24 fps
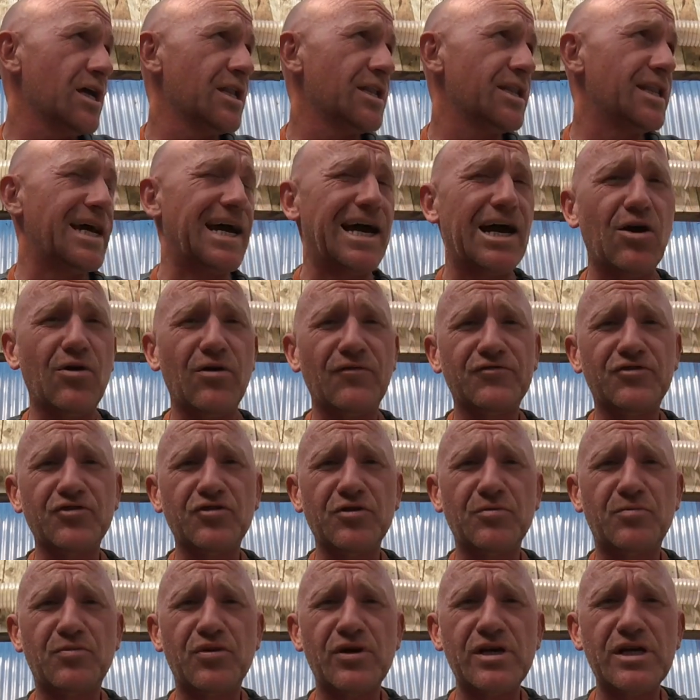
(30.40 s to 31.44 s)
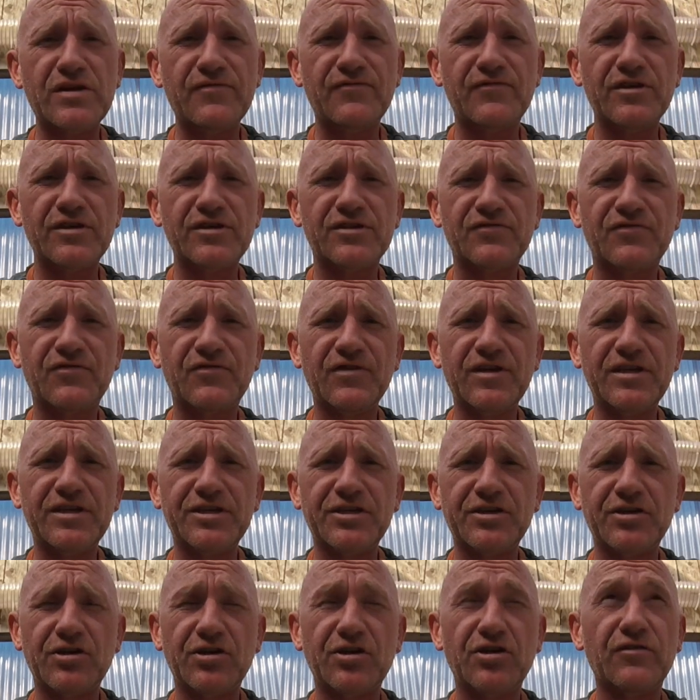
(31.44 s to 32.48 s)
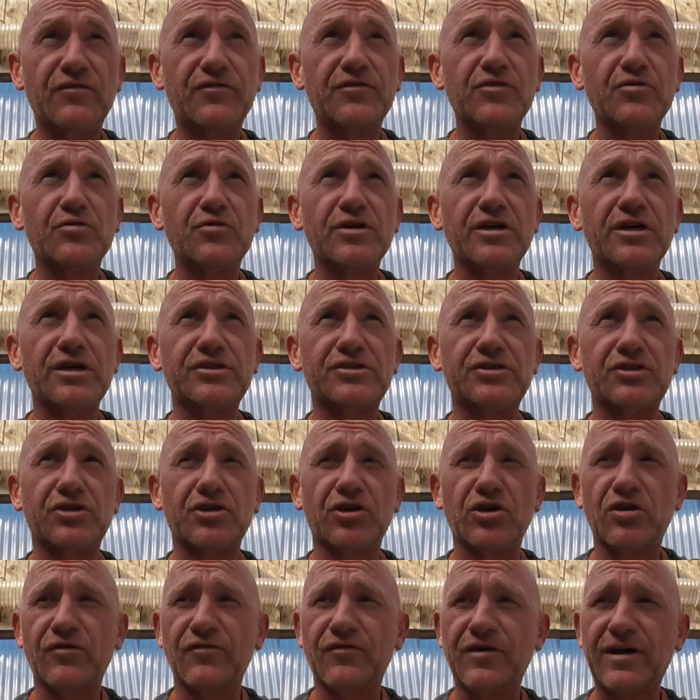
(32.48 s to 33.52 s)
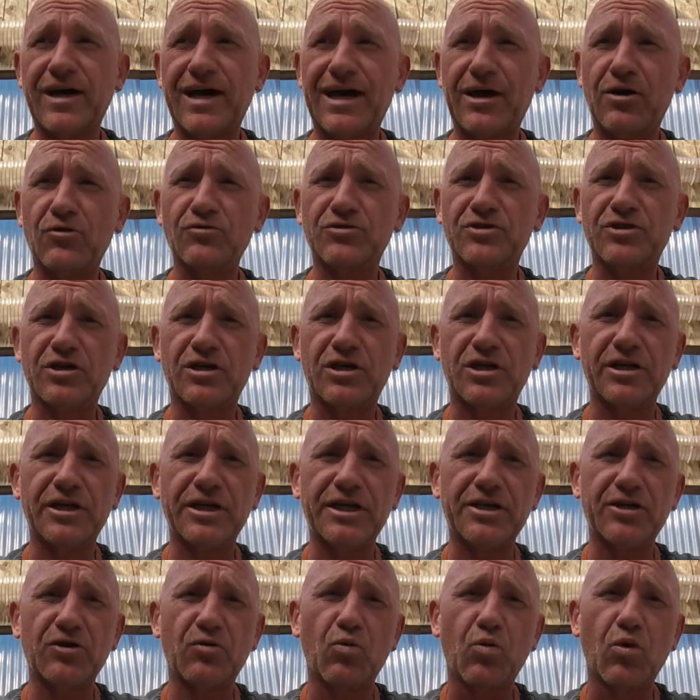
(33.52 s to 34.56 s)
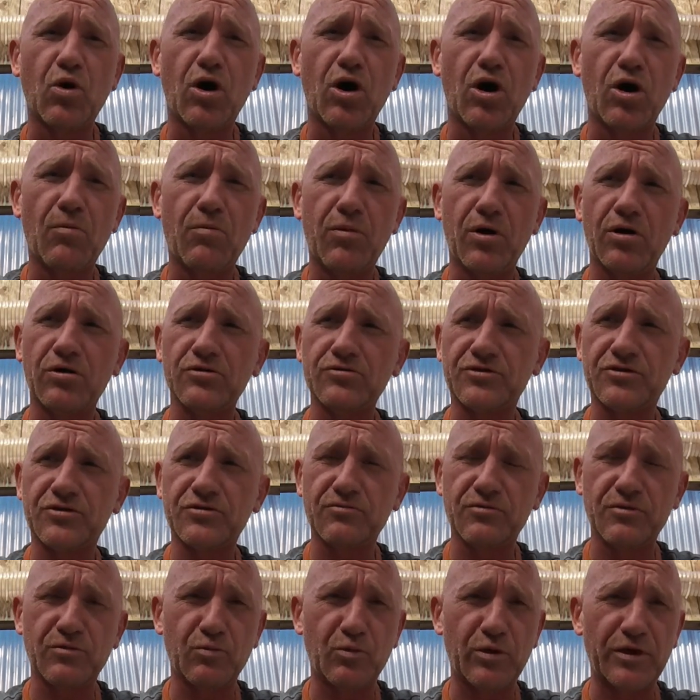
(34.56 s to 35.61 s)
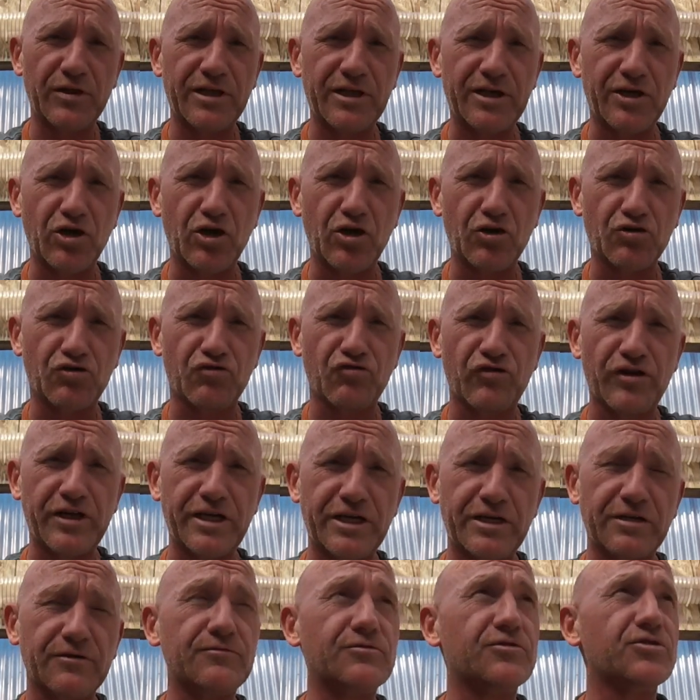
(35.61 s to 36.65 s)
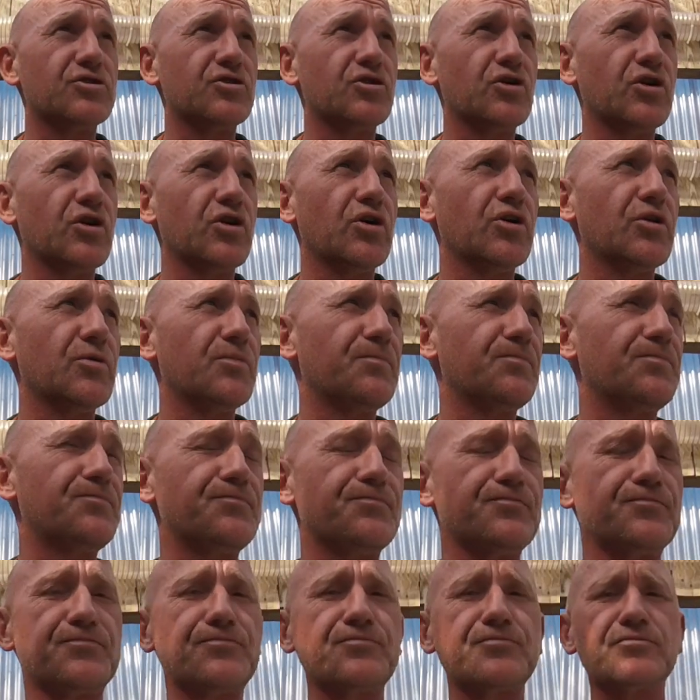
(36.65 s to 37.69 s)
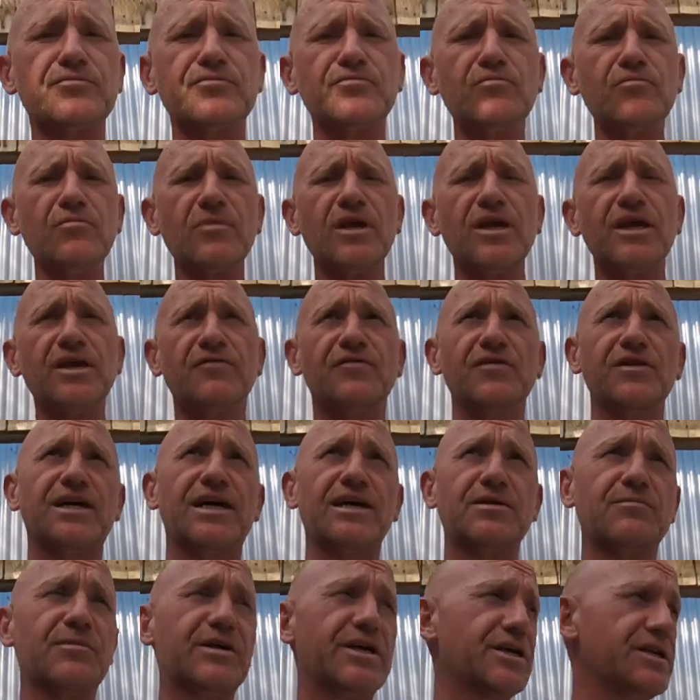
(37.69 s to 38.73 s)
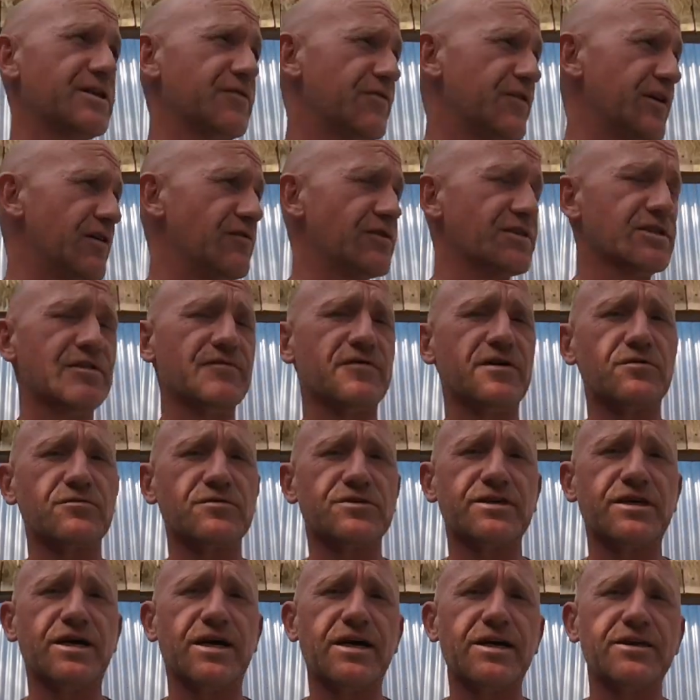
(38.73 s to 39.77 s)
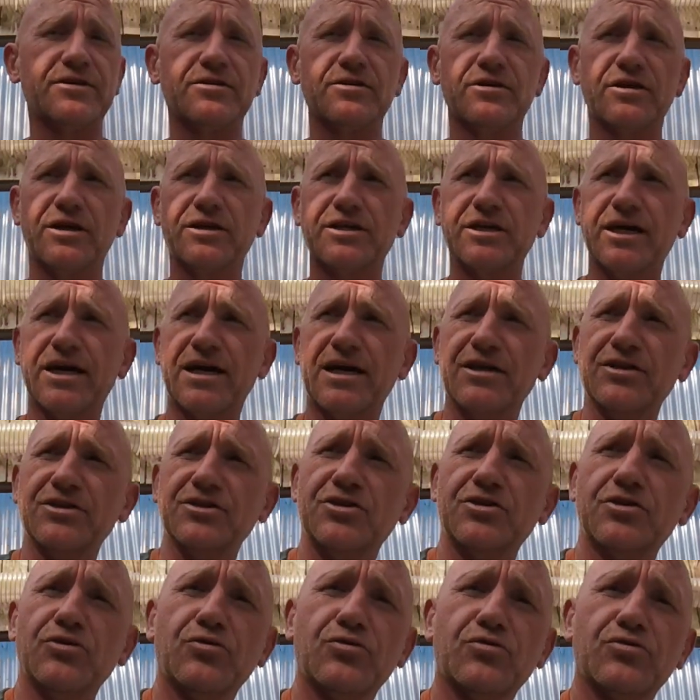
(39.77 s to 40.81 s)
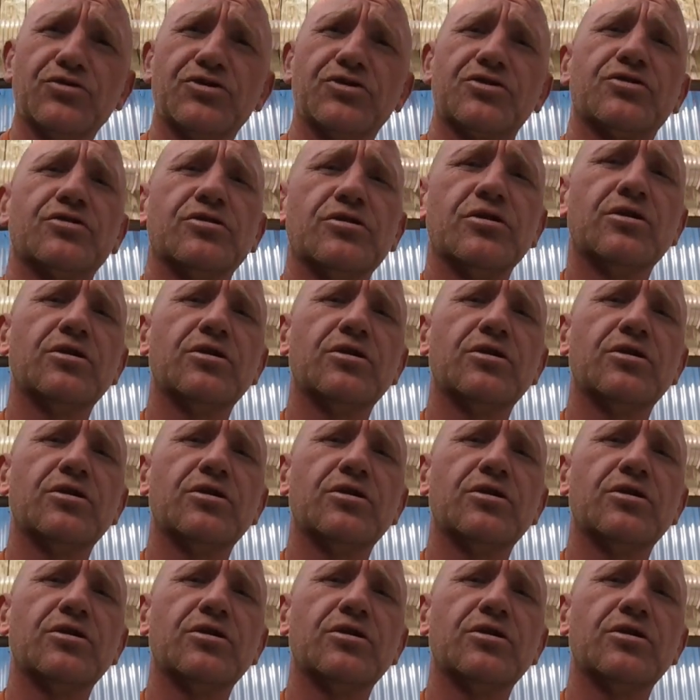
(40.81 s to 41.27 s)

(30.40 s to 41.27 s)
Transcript: Now, I've done a previous video a few years ago of how to clean a water bottle when they go green. So if you like me and your ferrets live outside and you use